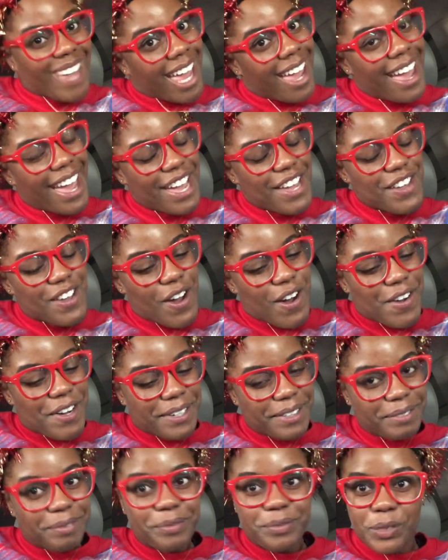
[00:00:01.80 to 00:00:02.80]
Hey
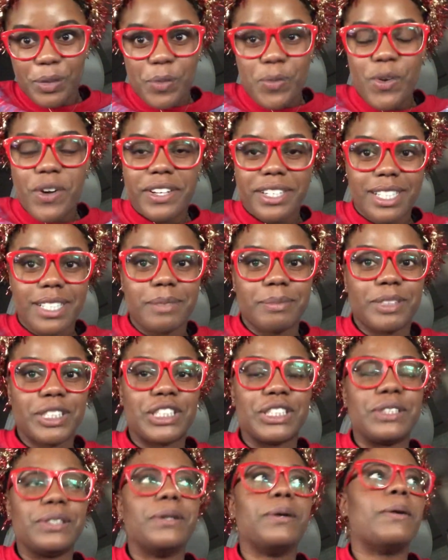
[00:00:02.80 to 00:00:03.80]
y'all, welcome
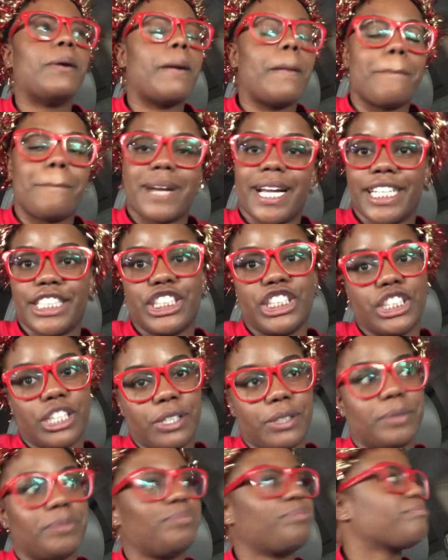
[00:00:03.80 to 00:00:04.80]
to my
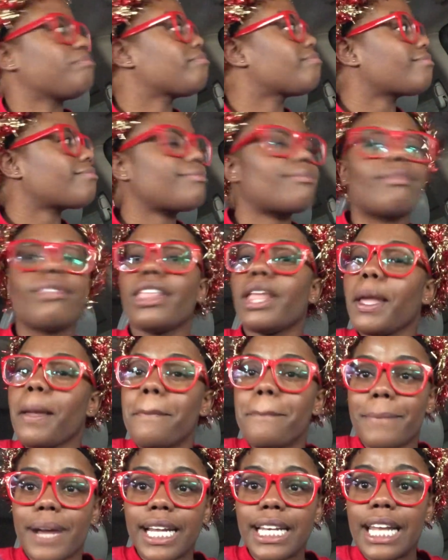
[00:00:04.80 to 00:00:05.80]
show.
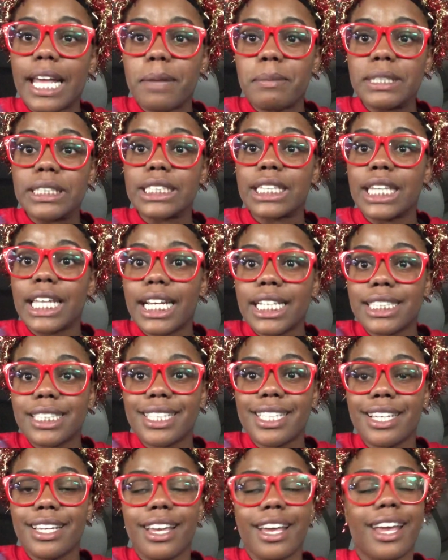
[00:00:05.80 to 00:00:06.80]
My name is
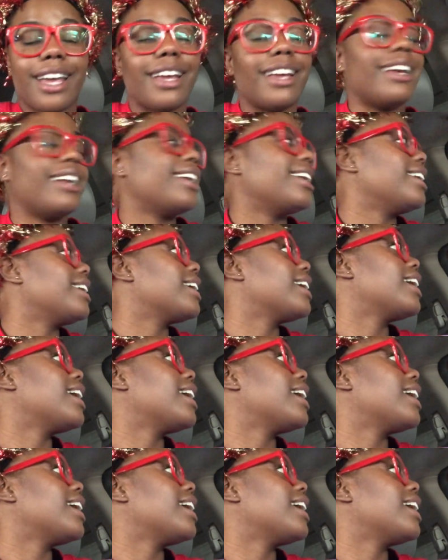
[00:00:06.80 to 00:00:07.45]
Lexi and